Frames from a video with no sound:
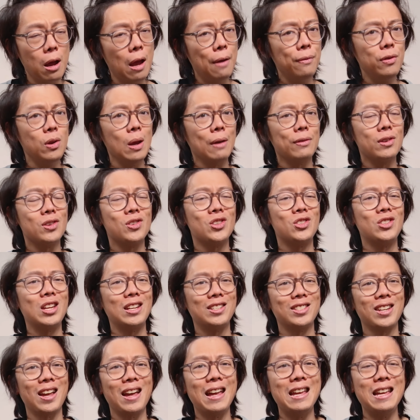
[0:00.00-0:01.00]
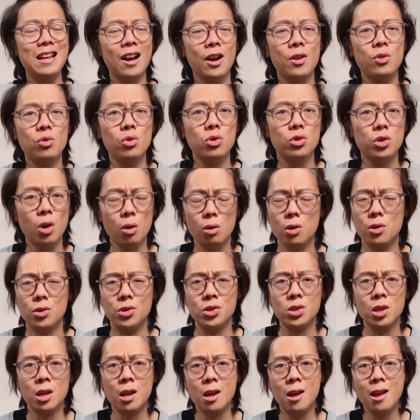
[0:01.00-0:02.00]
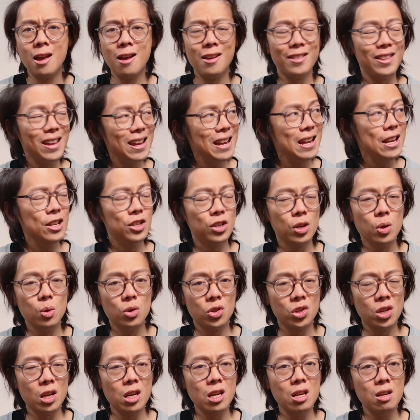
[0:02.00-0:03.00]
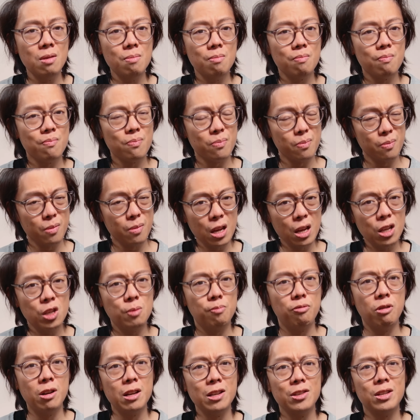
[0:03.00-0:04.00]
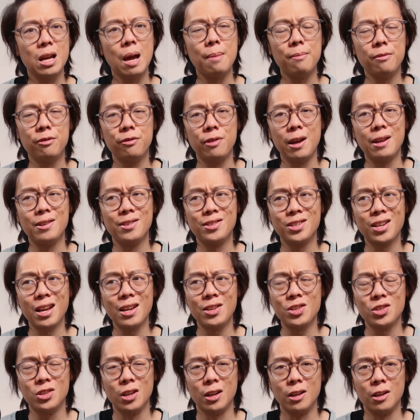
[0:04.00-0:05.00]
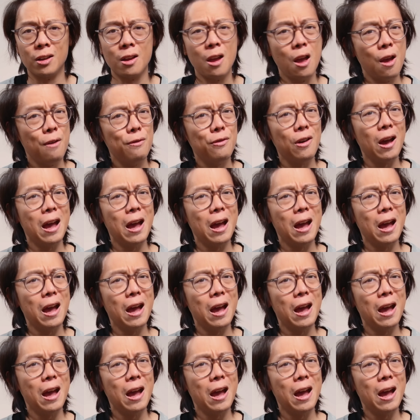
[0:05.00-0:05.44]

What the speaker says: But if you have to stick to $800, the E2C is pretty damn fantastic.